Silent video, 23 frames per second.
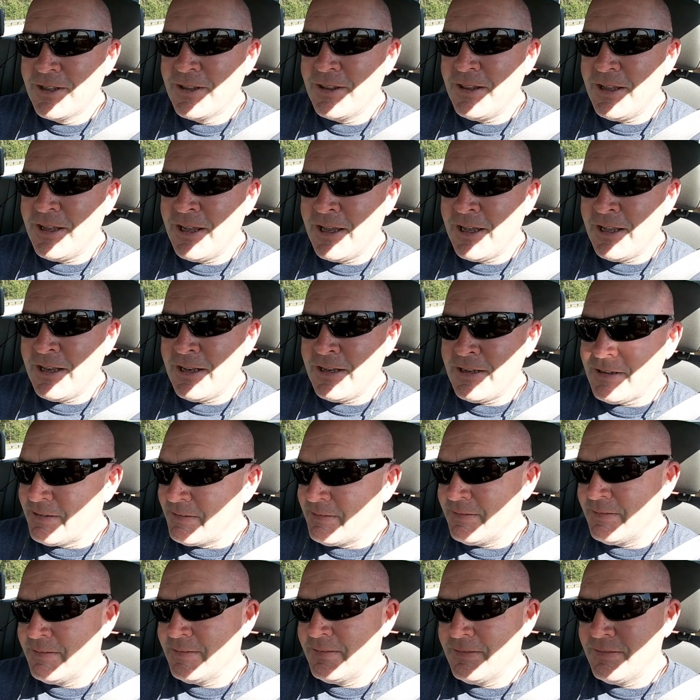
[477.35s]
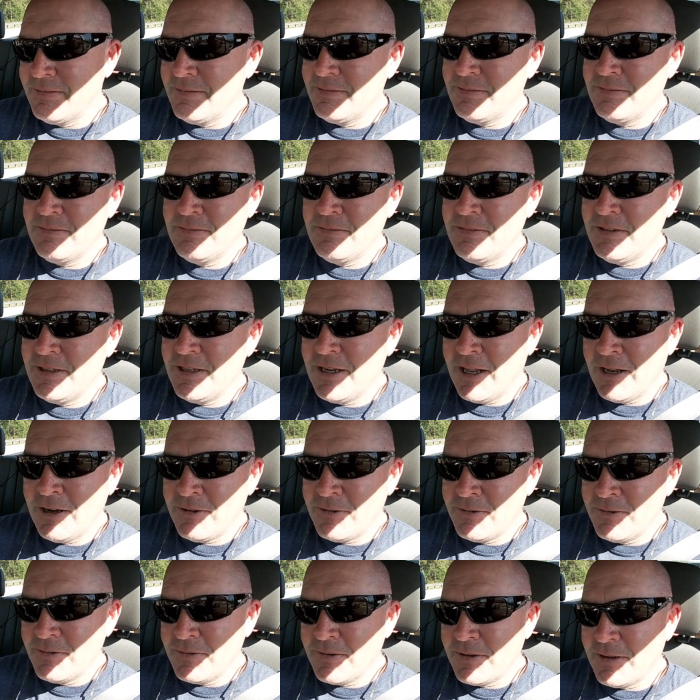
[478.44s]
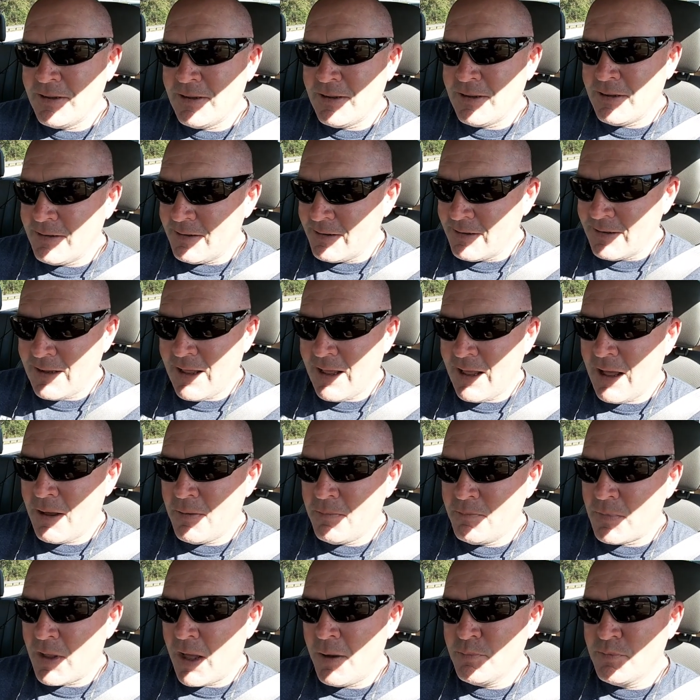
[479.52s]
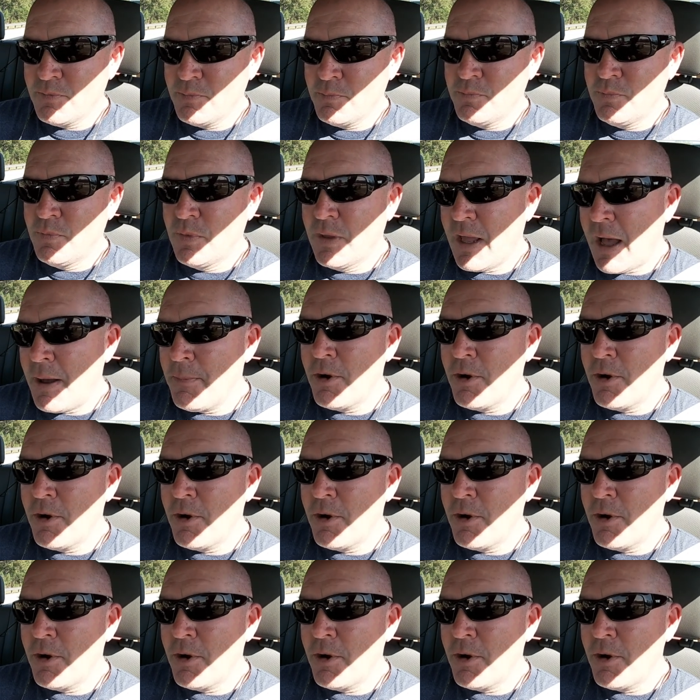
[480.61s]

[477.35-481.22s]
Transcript: then you know i'm i'm